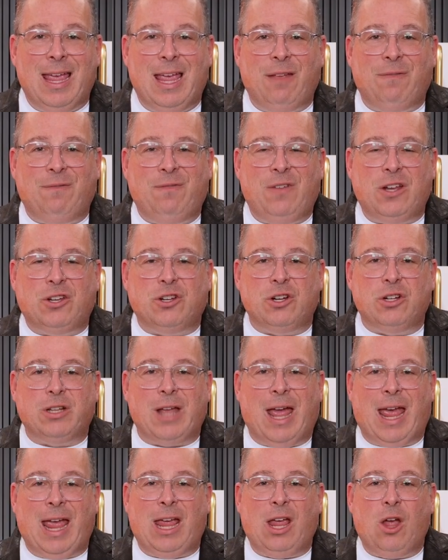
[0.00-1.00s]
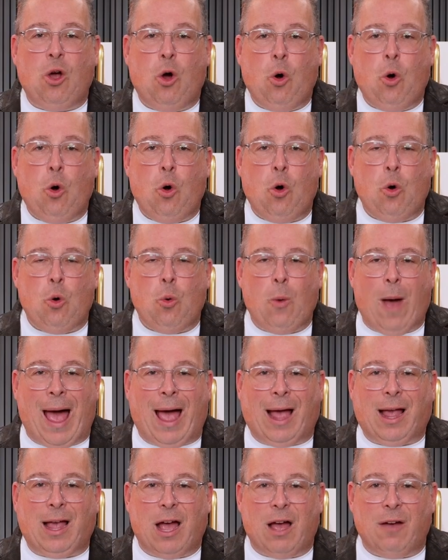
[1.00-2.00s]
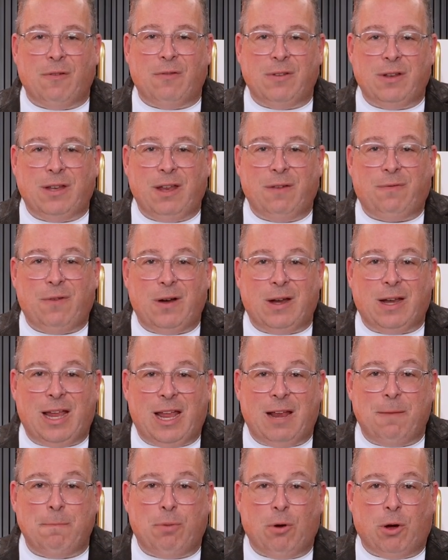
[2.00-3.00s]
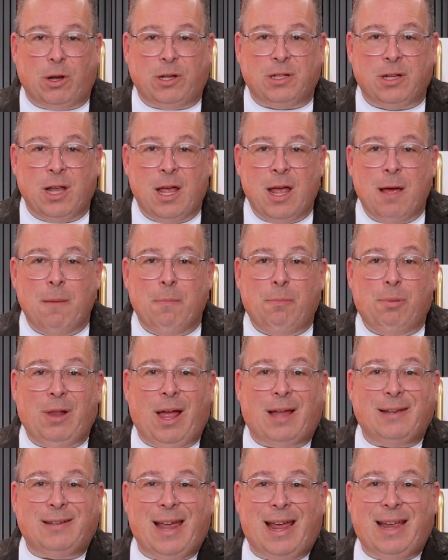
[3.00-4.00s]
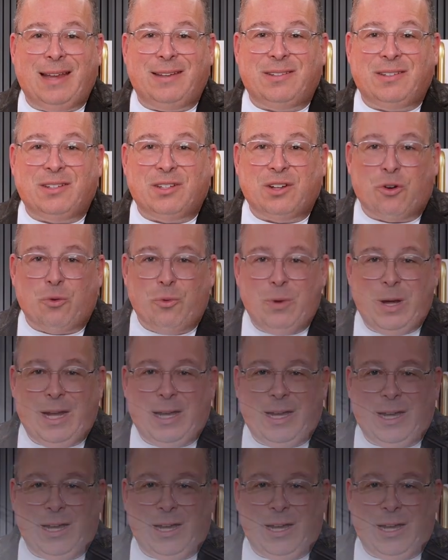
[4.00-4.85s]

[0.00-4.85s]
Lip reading: It features a whole whack of different inputs, plus a screen